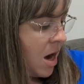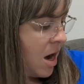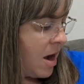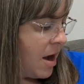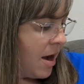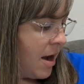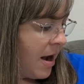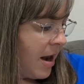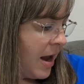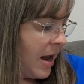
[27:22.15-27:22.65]

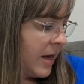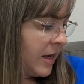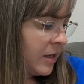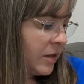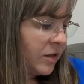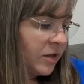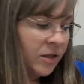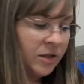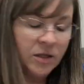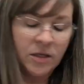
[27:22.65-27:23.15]

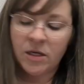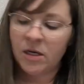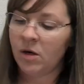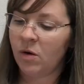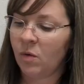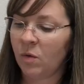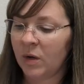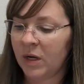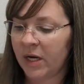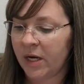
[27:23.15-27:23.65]
Next
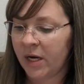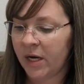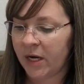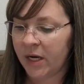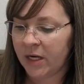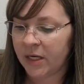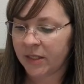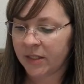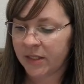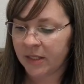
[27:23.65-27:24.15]

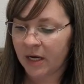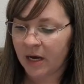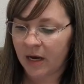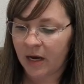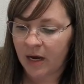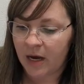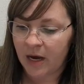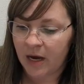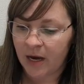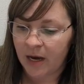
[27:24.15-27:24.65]
was
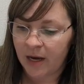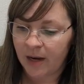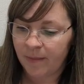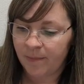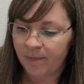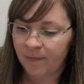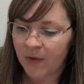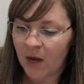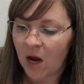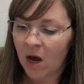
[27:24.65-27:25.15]

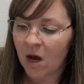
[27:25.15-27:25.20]
um,